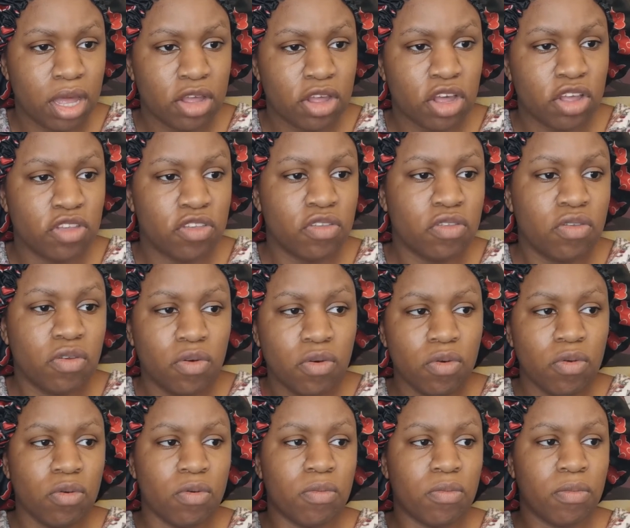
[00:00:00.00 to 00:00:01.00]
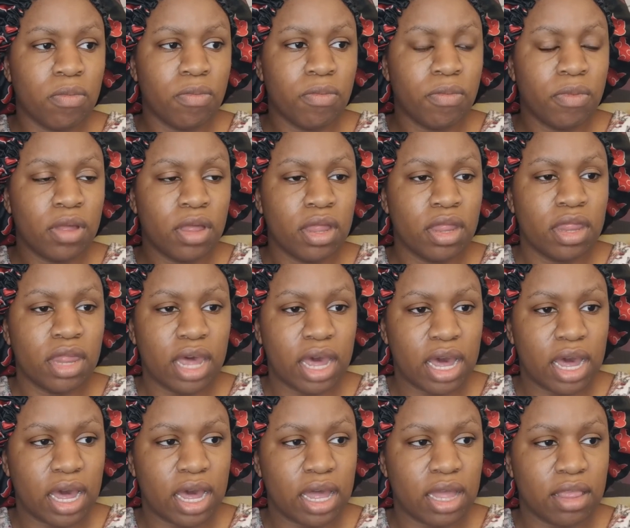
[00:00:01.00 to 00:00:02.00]
assume
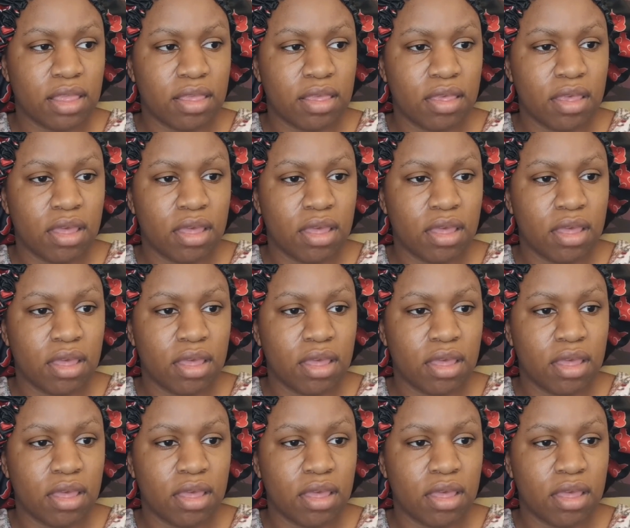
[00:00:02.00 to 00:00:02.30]
that